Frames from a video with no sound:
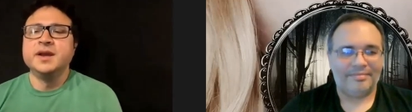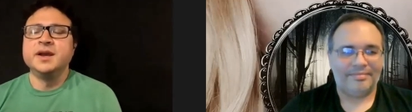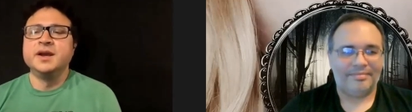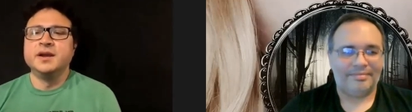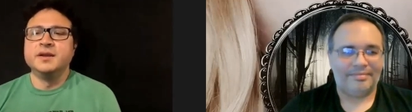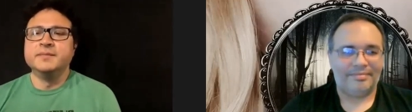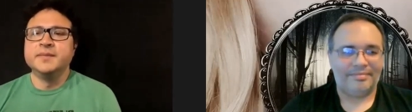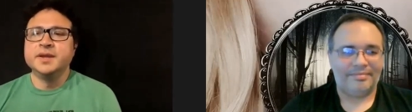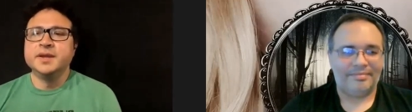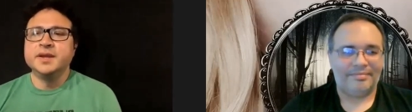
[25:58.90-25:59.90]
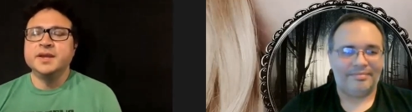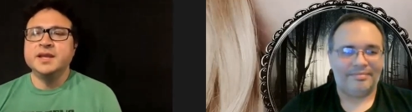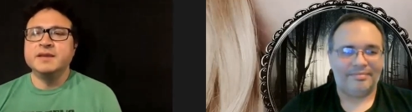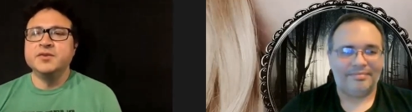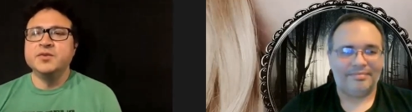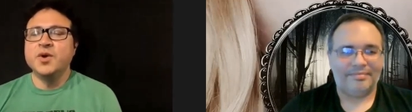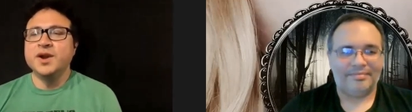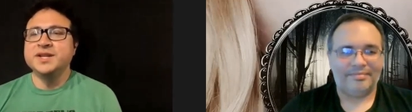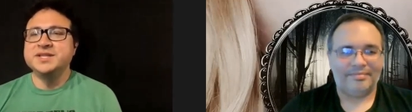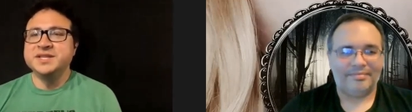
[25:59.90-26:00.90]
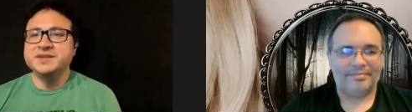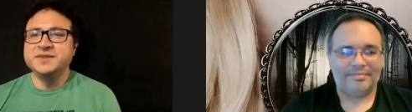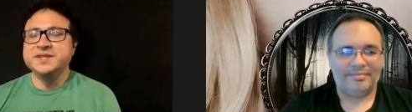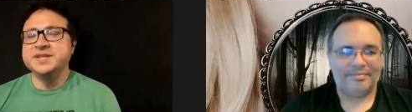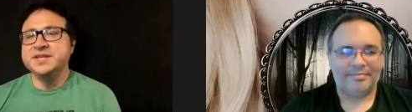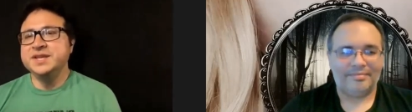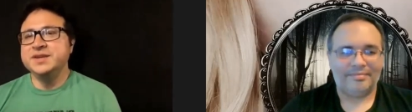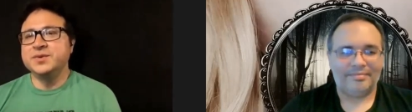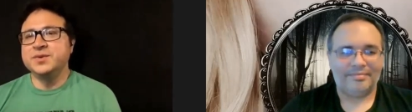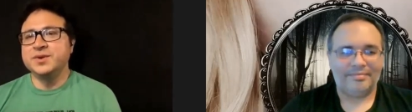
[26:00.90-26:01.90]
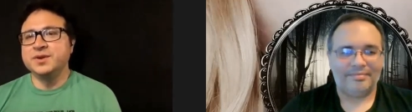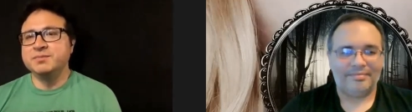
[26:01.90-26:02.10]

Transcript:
Speaker 1: Um, if you want a DVD or a